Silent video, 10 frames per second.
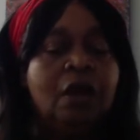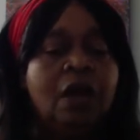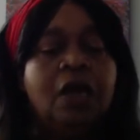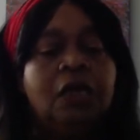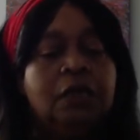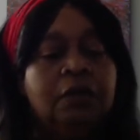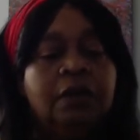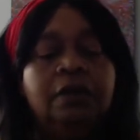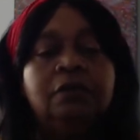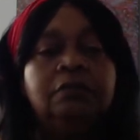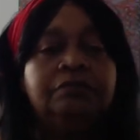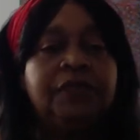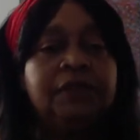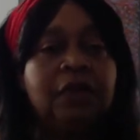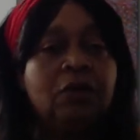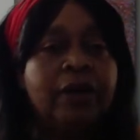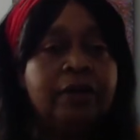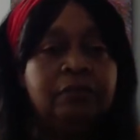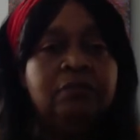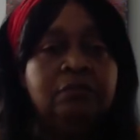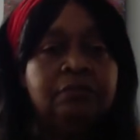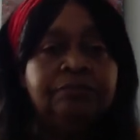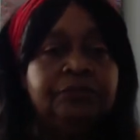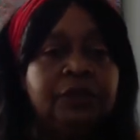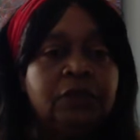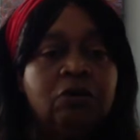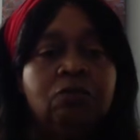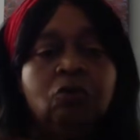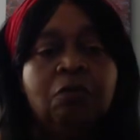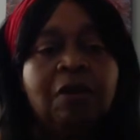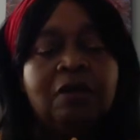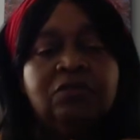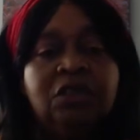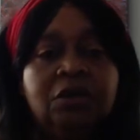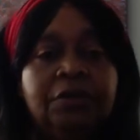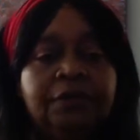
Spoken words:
And that's how I learned more about theater.